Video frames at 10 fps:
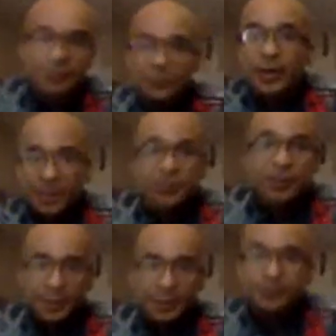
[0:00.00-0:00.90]
diffract
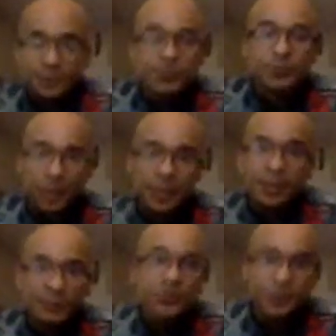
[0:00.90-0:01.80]
light to
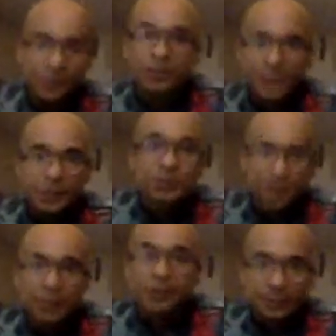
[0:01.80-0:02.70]
whatever degree that you
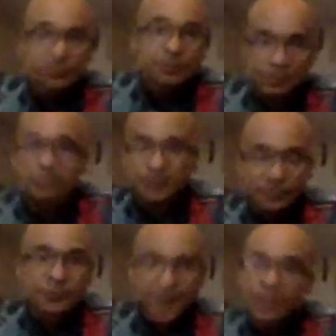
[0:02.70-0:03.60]
want,
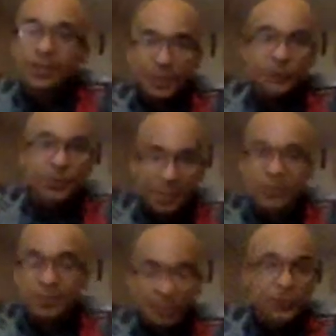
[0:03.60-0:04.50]
either as
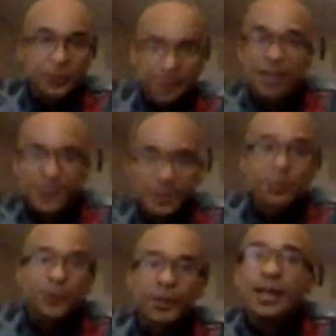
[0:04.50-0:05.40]
a pure plastic
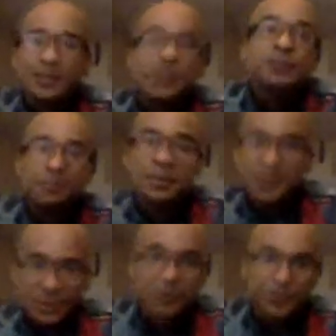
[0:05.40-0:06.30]
or as a
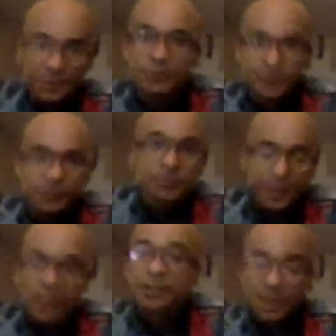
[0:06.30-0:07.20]
mixture,
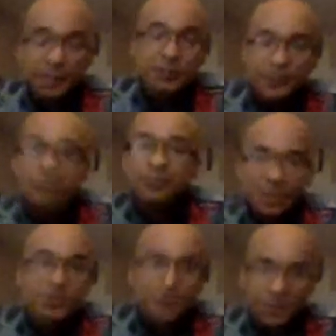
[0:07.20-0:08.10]
an even
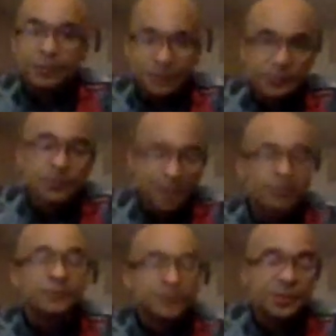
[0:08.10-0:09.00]
mixture
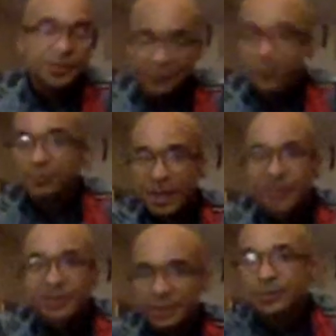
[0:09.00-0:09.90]
of different
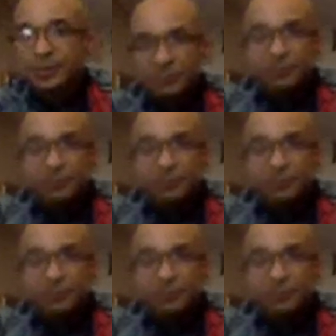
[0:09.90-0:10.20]
plastics.